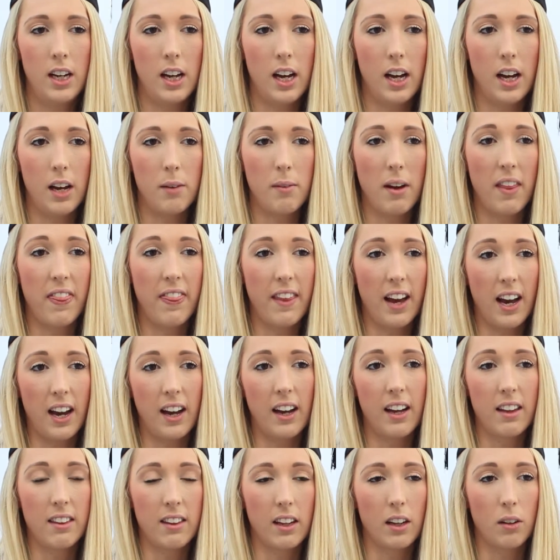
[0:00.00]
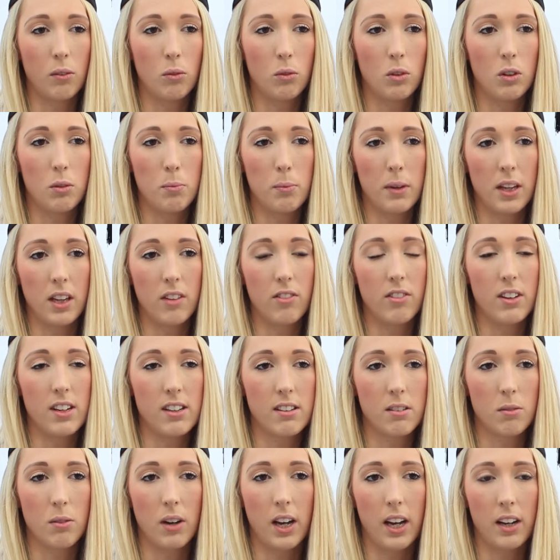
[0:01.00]
And that, I think, would be the
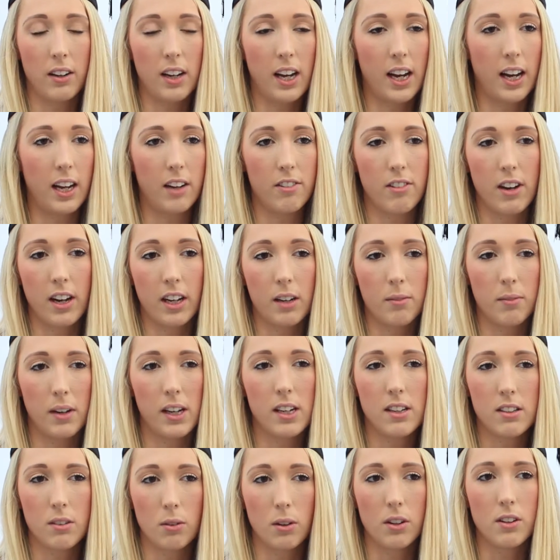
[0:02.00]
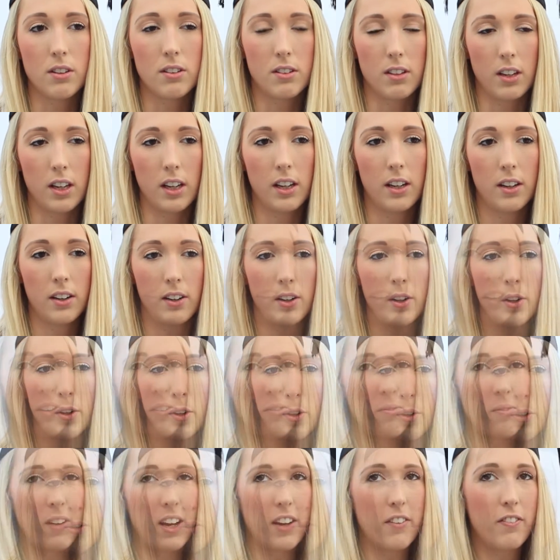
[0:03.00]
reason why I'd highly recommend
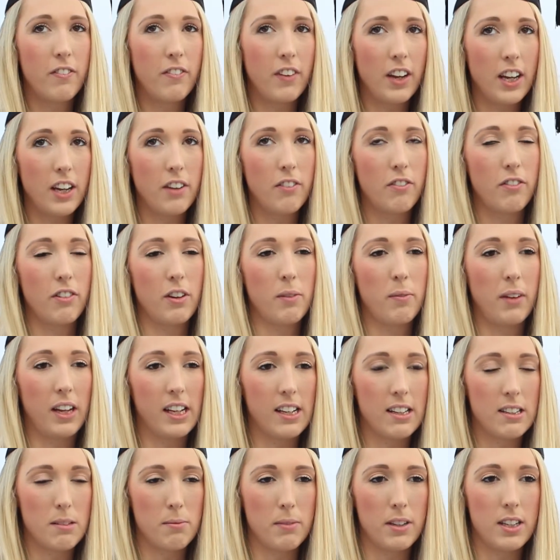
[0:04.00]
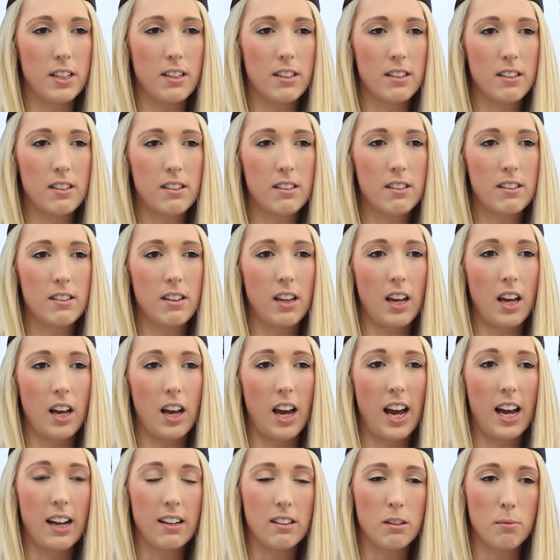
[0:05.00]
Swansea. My favourite placements
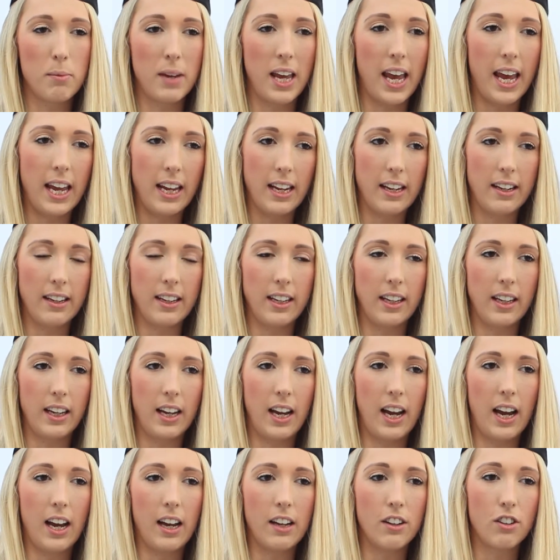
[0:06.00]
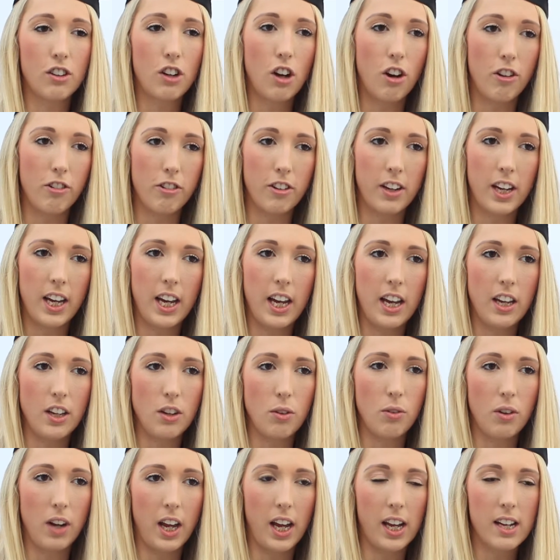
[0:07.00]
had to be A&E and coronary care
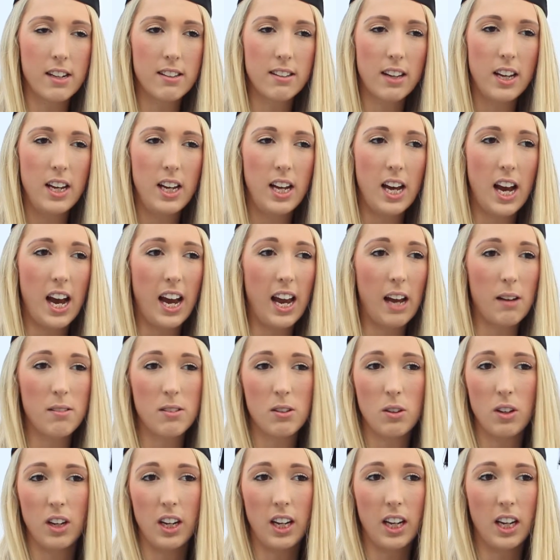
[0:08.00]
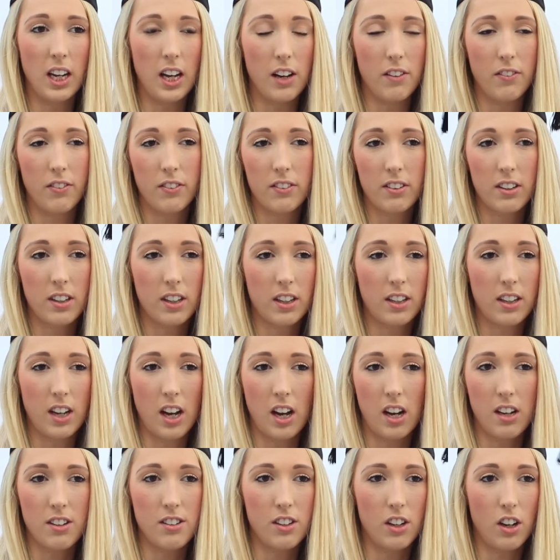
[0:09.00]
unit. I absolutely loved
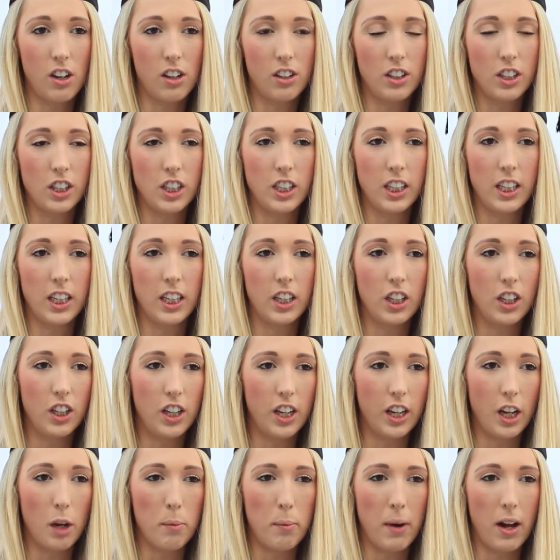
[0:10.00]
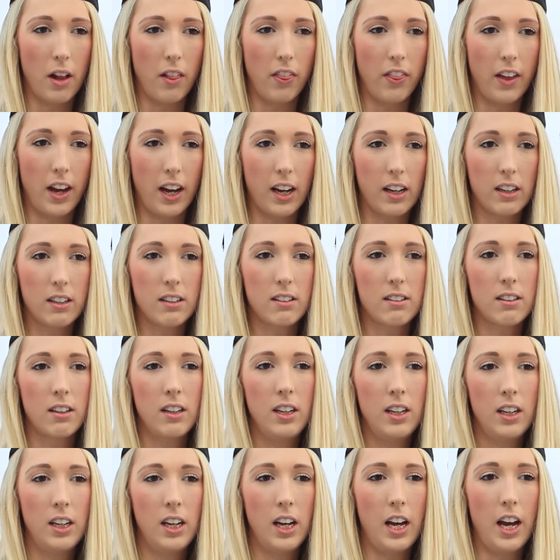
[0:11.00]
cardiology and learning about that.
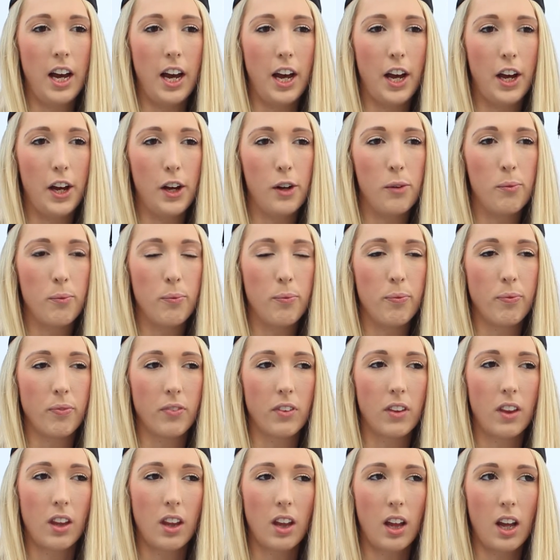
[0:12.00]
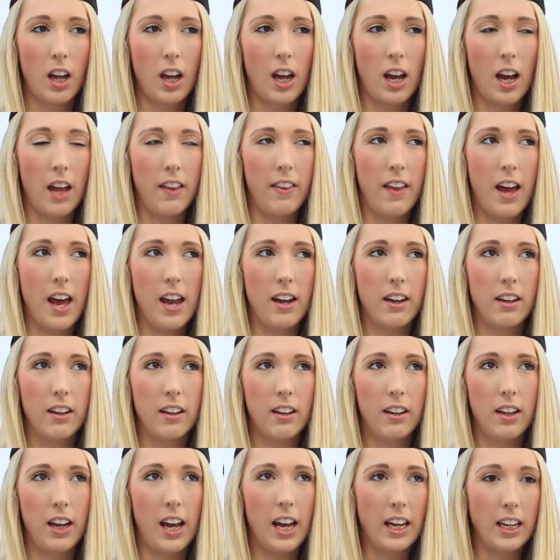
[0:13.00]
And then
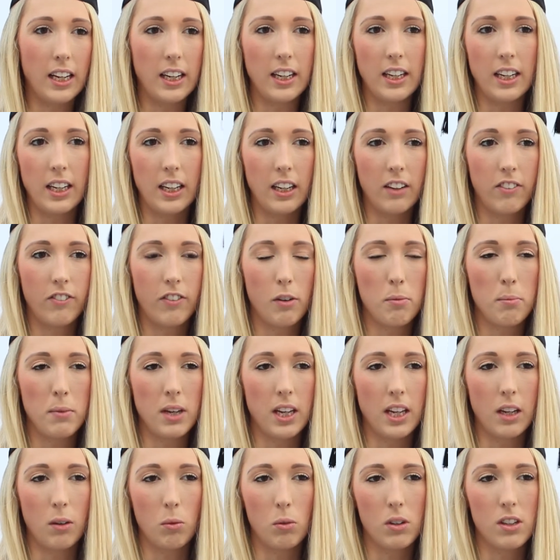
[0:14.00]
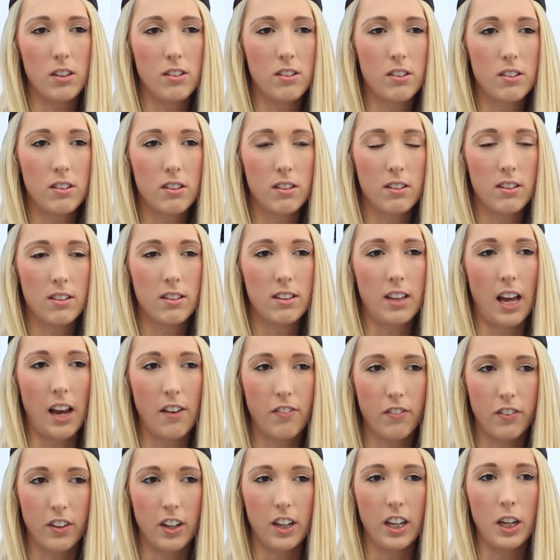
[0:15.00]
A&E for me was
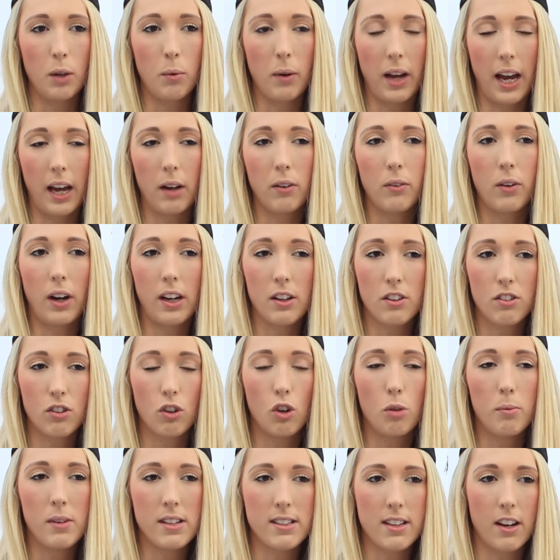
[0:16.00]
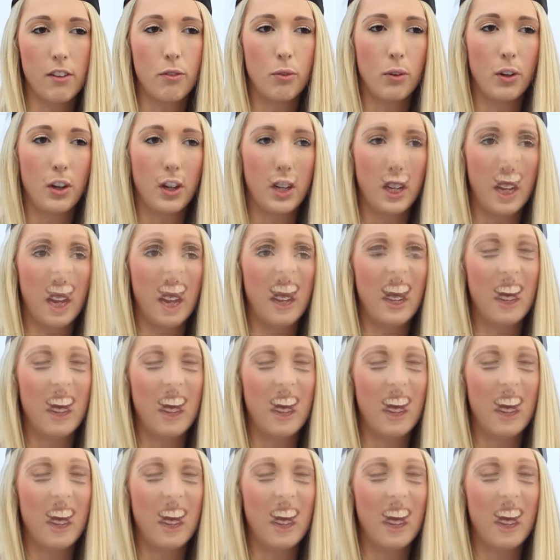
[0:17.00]
definitely where I saw myself working.